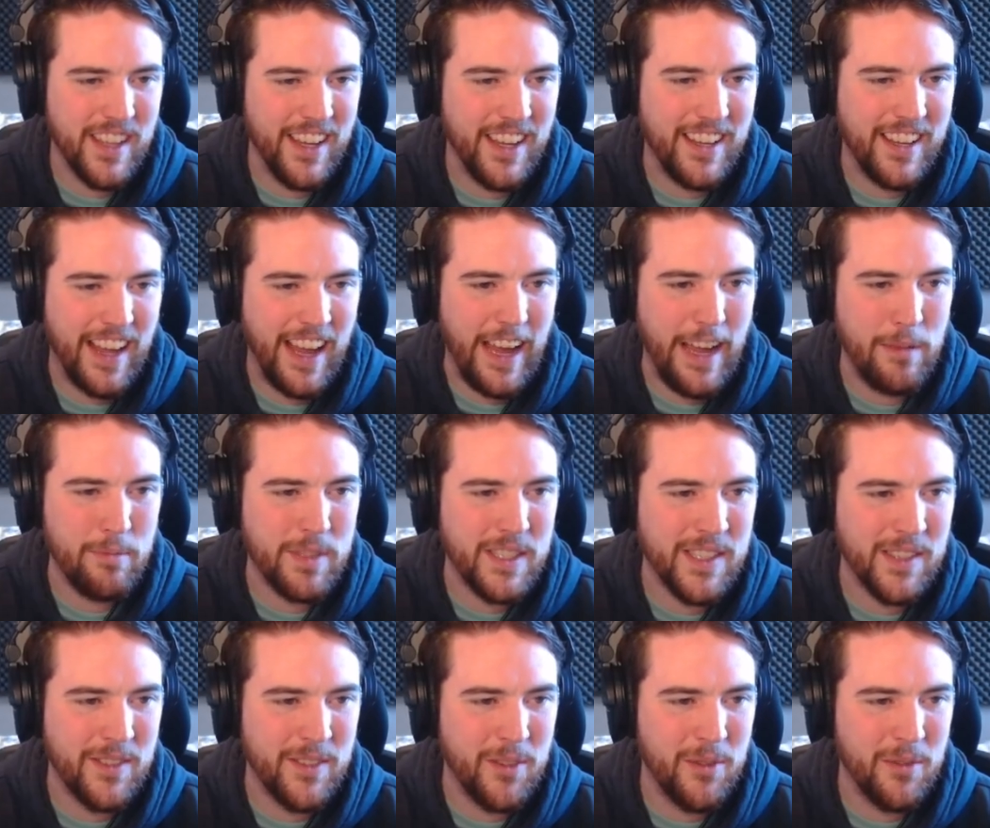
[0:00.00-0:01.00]
like,
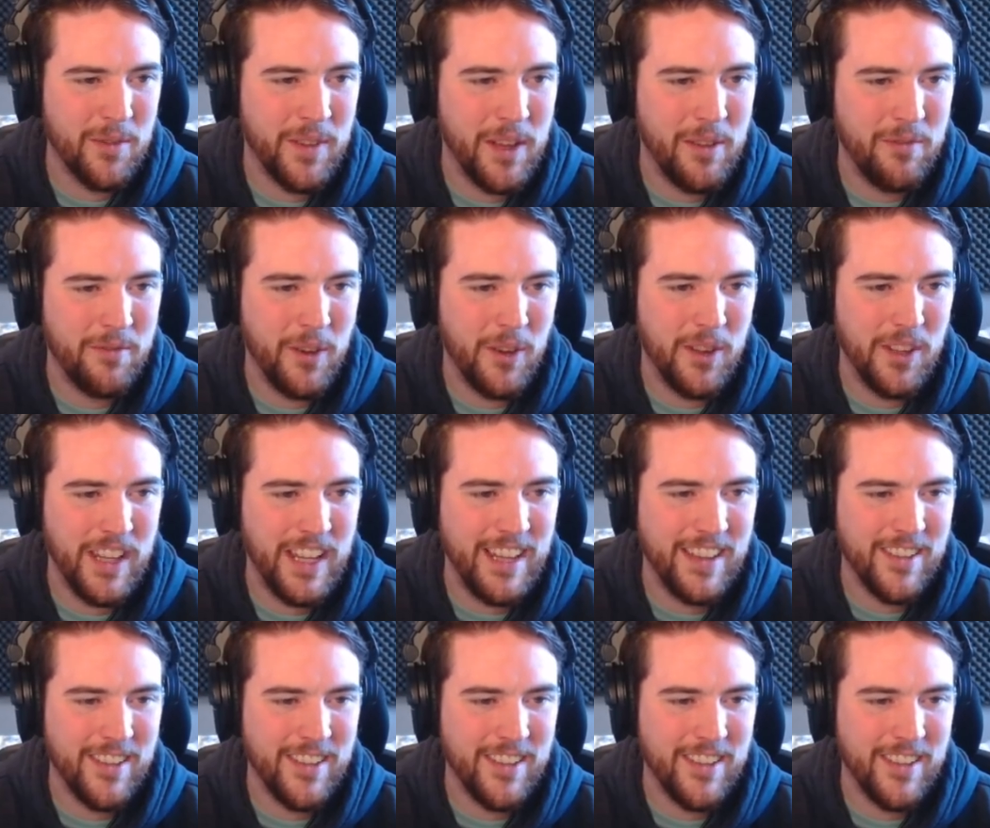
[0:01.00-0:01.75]
absolutely fully?